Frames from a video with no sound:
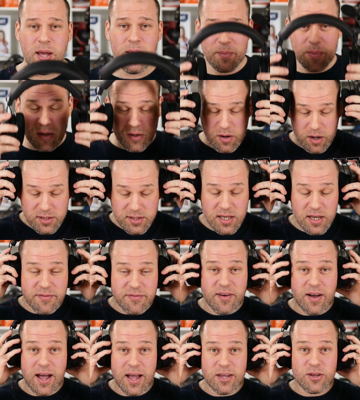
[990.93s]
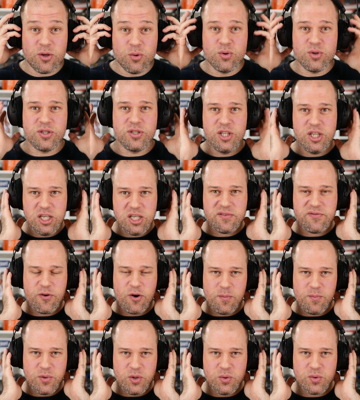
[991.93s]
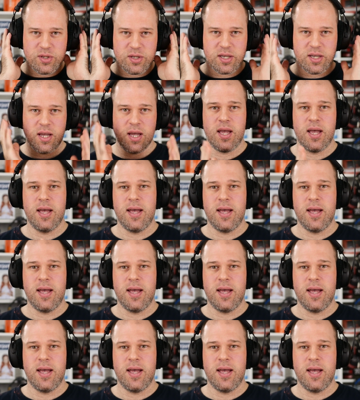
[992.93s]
Because if I use these for music,